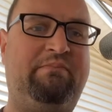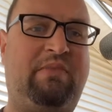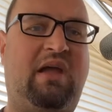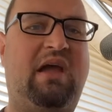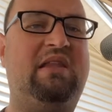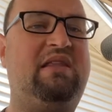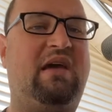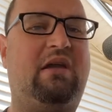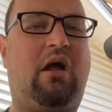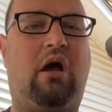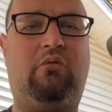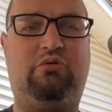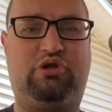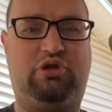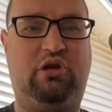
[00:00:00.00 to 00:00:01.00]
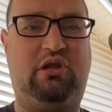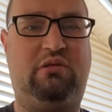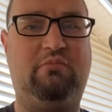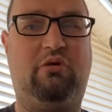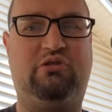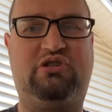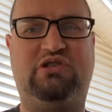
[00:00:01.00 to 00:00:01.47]
and then I will show you the
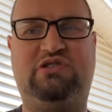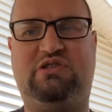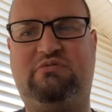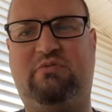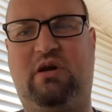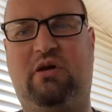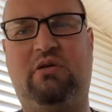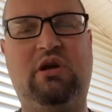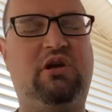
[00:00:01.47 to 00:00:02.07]
motions as well.